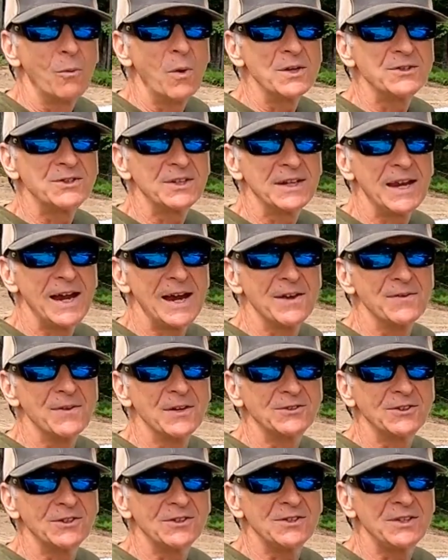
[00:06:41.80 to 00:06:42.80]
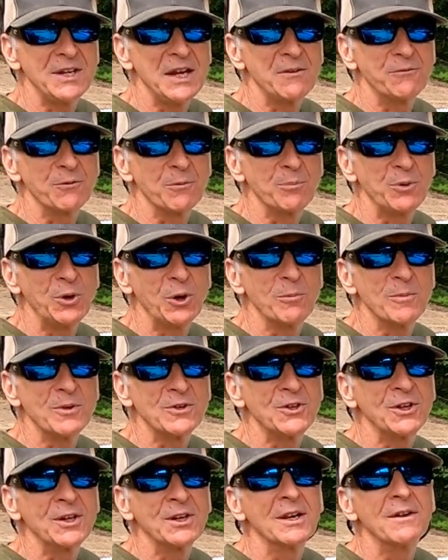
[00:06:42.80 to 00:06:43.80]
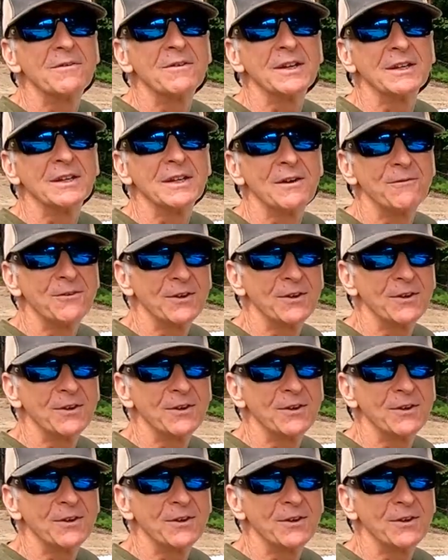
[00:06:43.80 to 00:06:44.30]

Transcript: Once again, this is Steve from Pure Michigan Living.